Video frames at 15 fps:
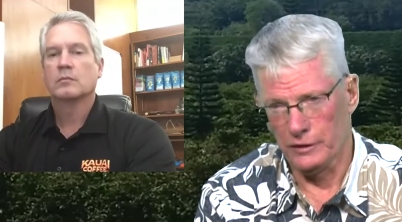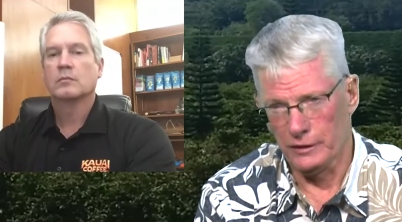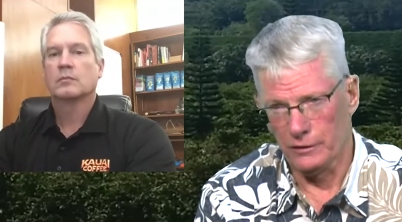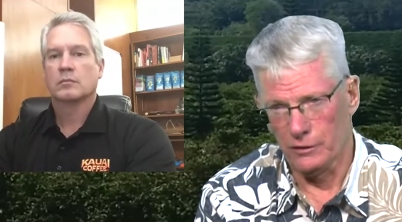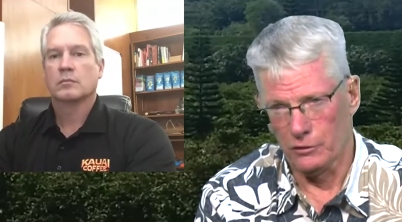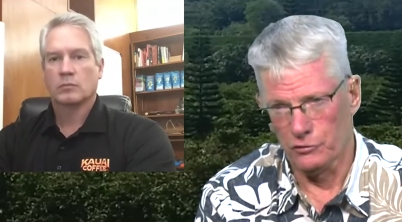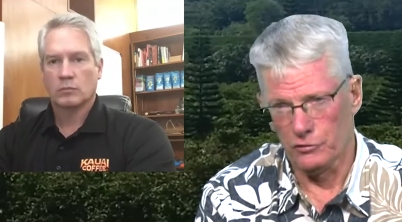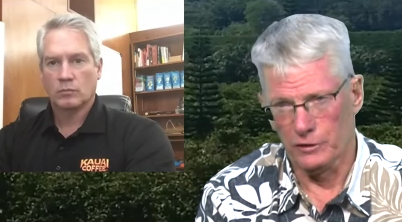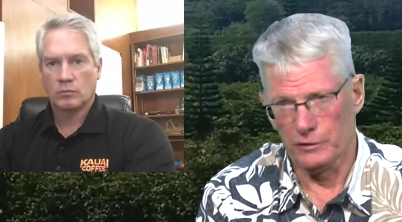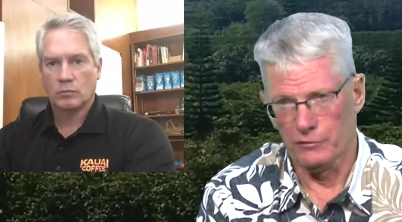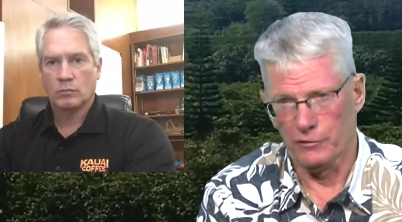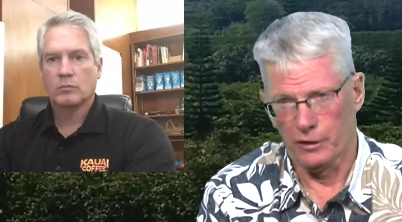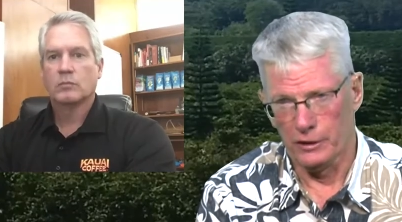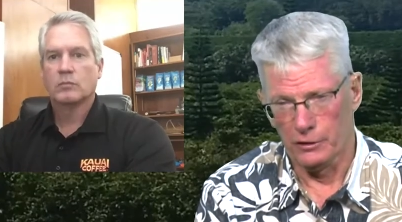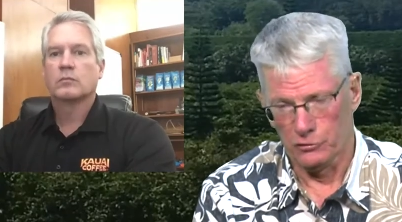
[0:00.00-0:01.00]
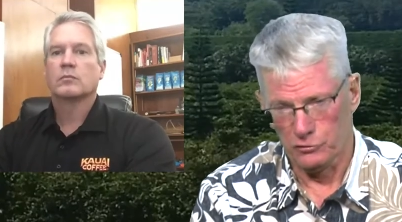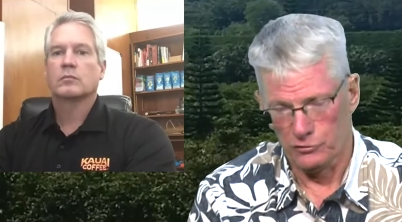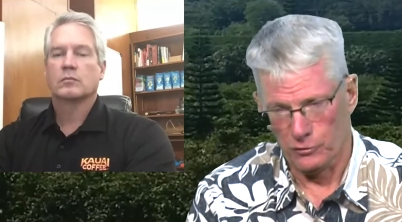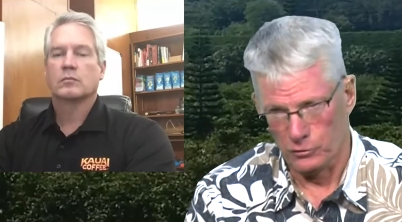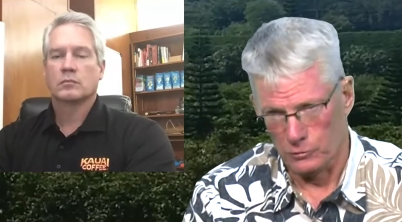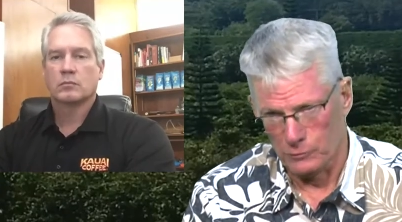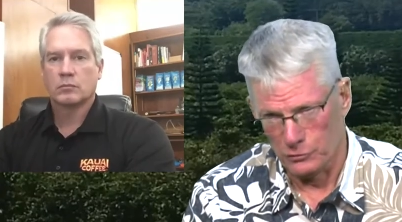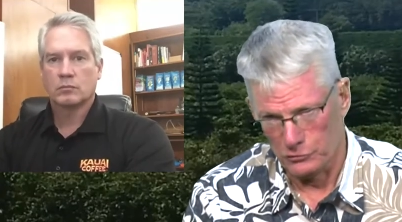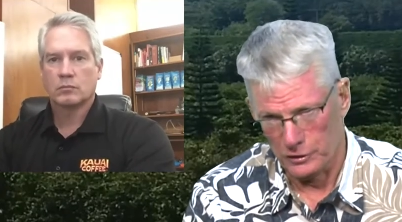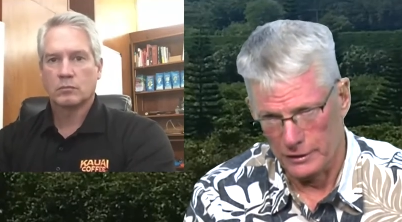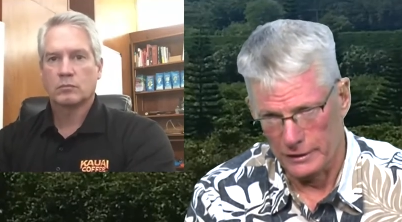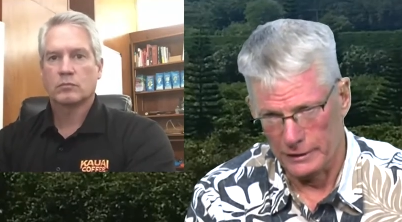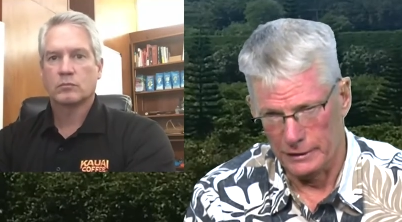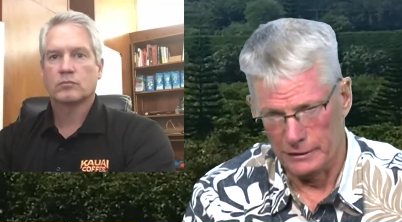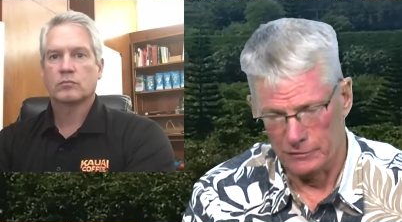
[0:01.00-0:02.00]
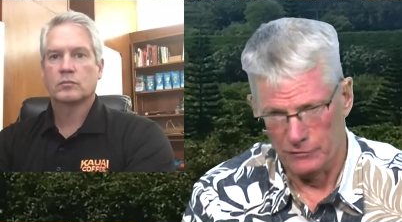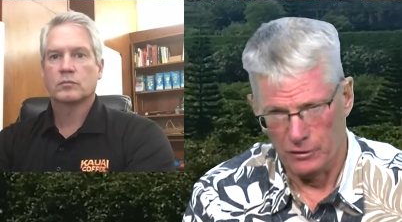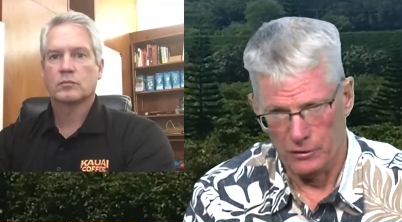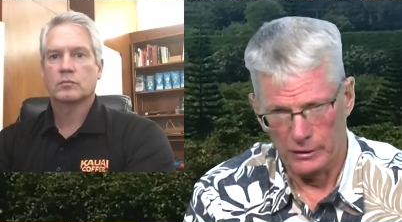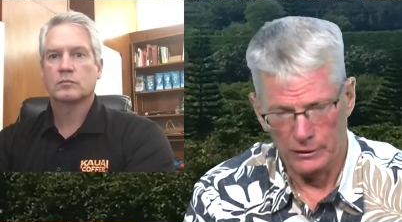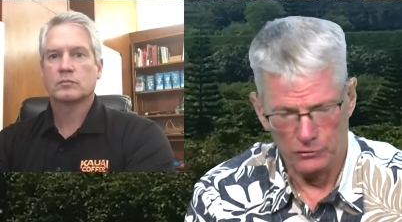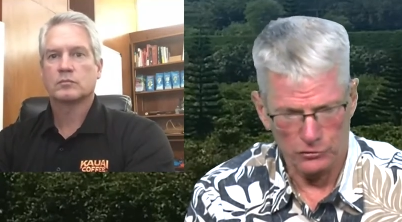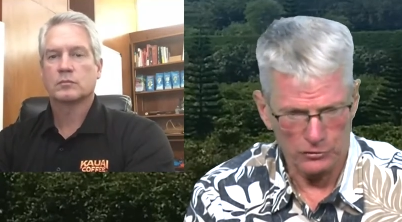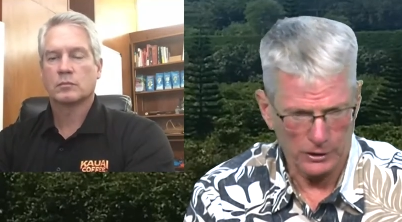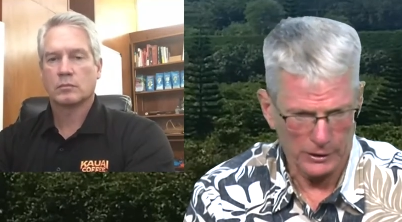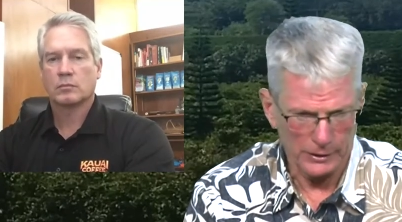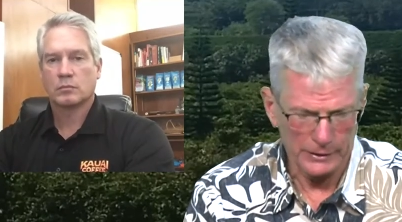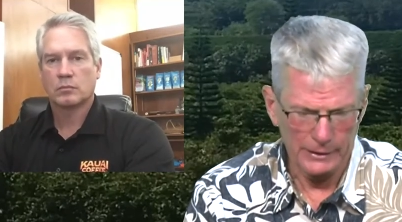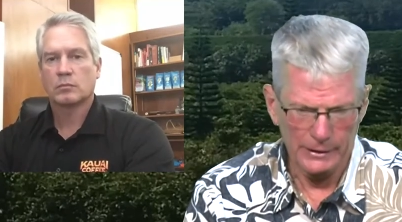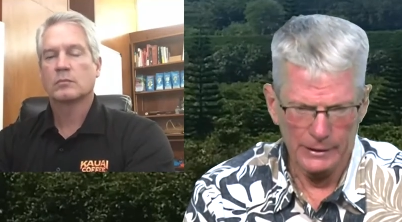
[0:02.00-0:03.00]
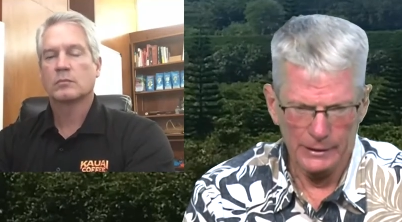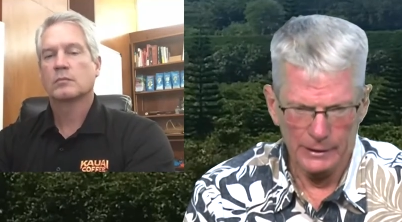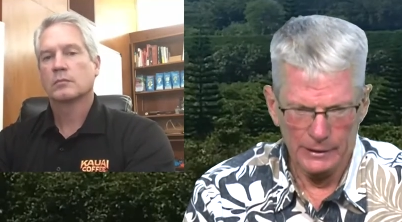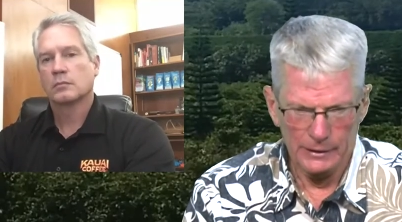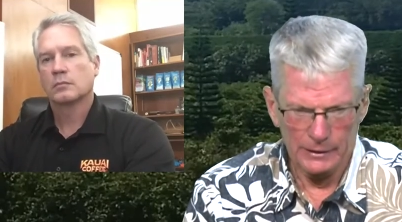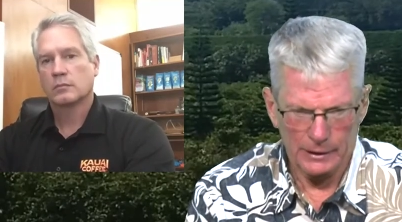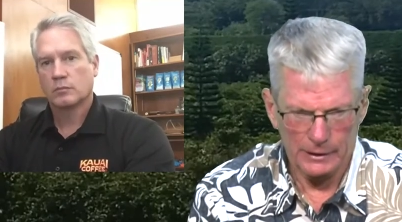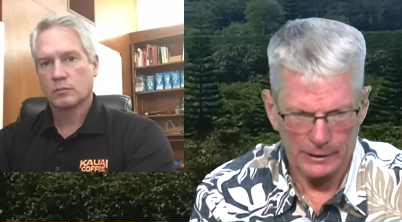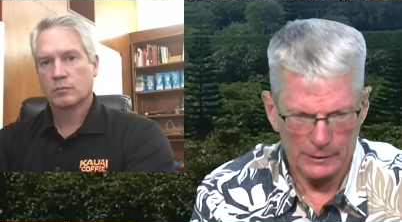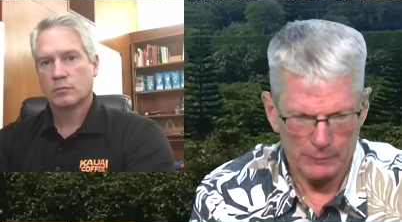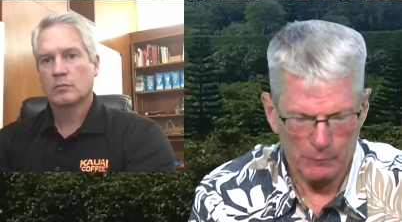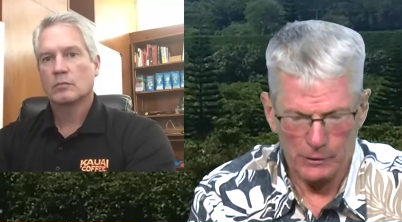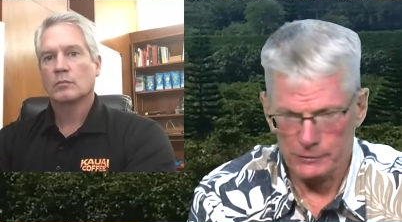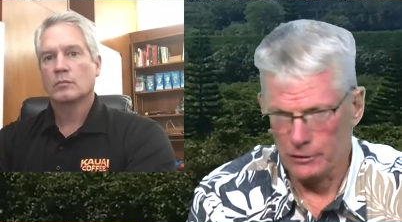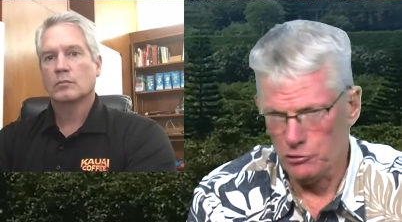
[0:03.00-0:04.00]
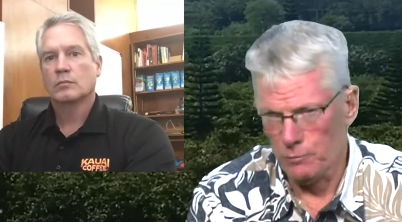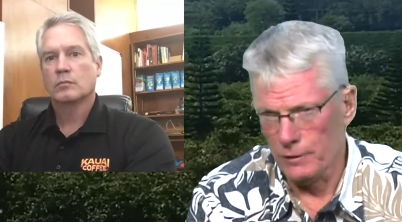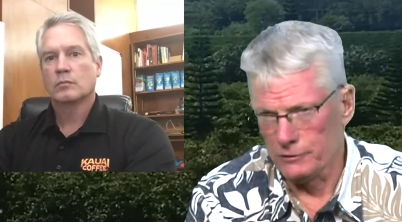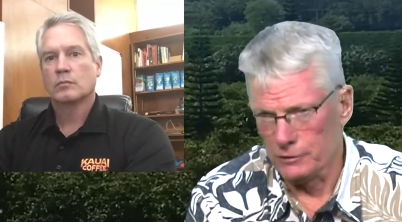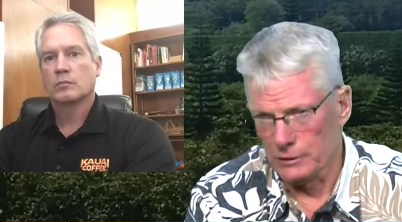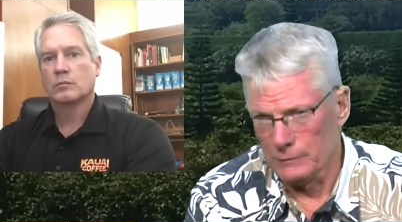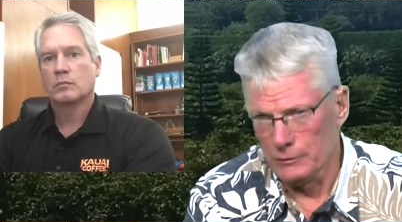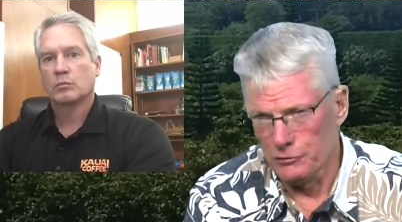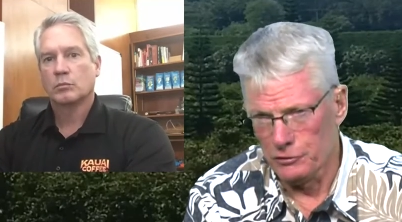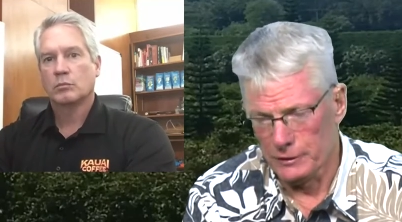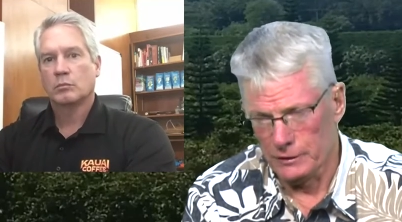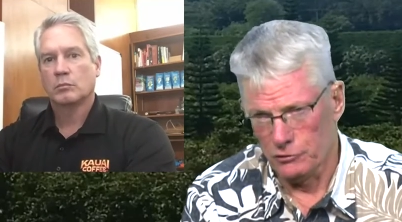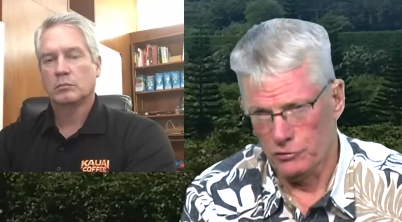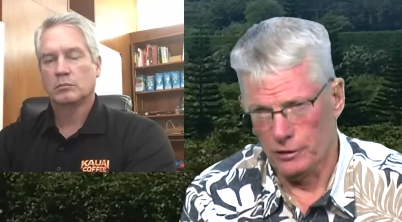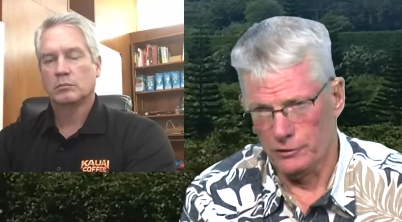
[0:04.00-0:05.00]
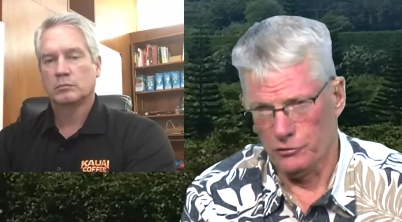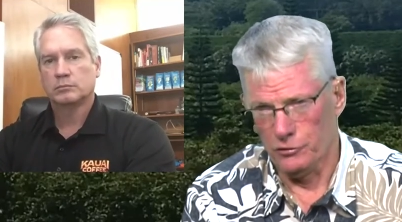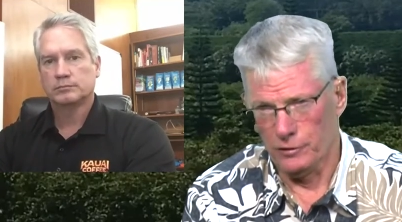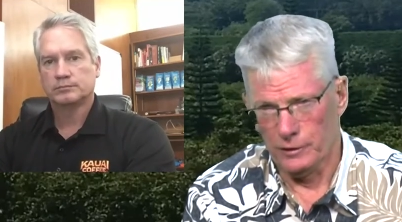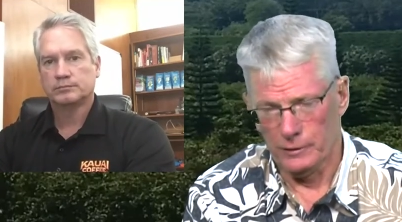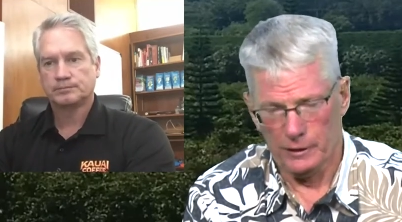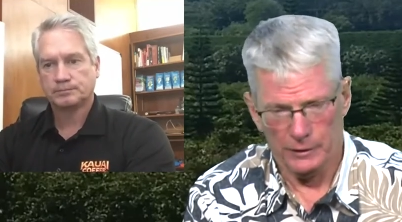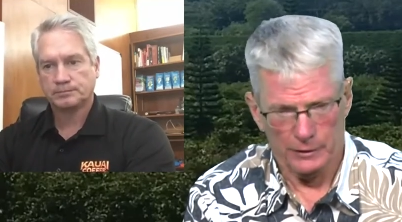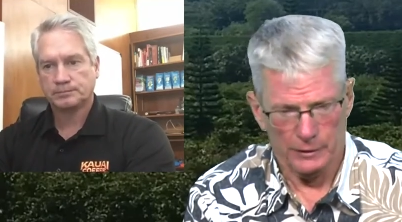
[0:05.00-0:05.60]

Speaker 1: and does the various photomosaicing and various uh, uh, multispectral imaging and such, and, and, the